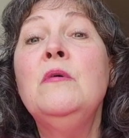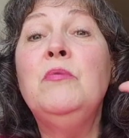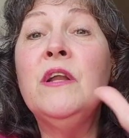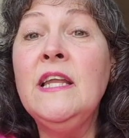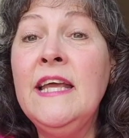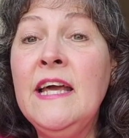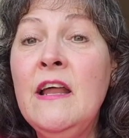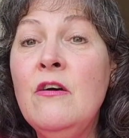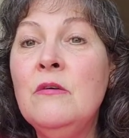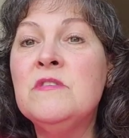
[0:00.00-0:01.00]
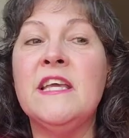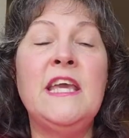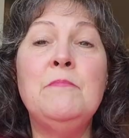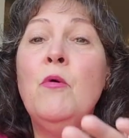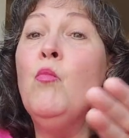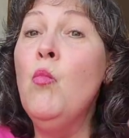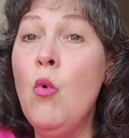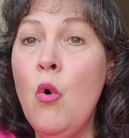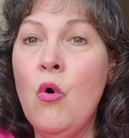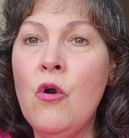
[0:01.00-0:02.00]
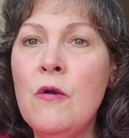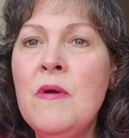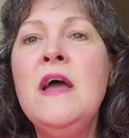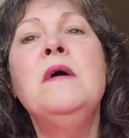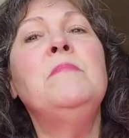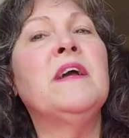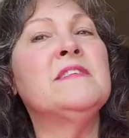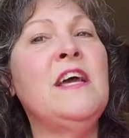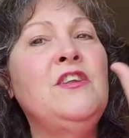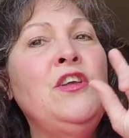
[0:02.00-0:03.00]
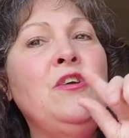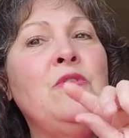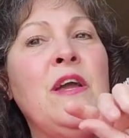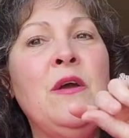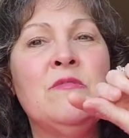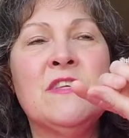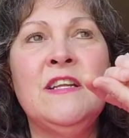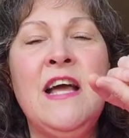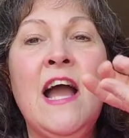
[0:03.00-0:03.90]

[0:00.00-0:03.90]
put a lid on them to keep them warm because I knew it was gonna,